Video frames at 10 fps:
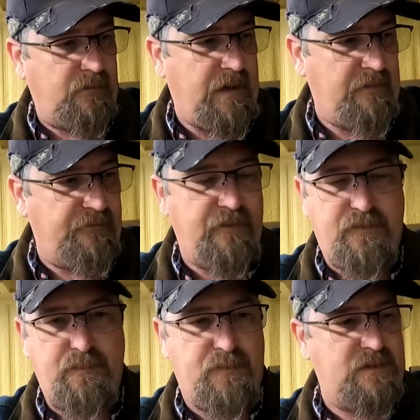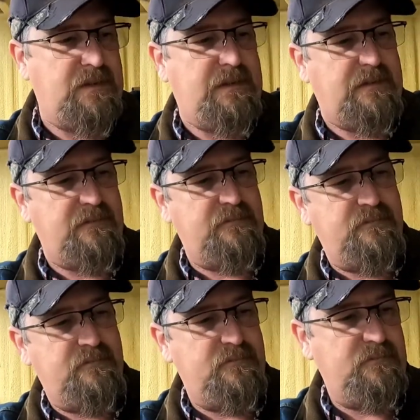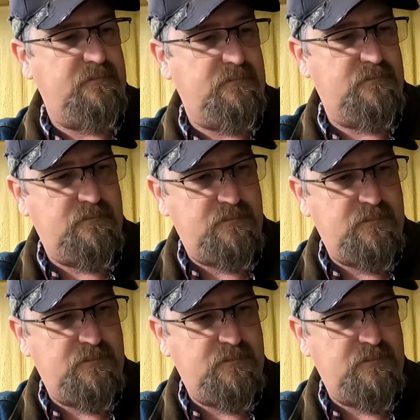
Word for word: around 50%.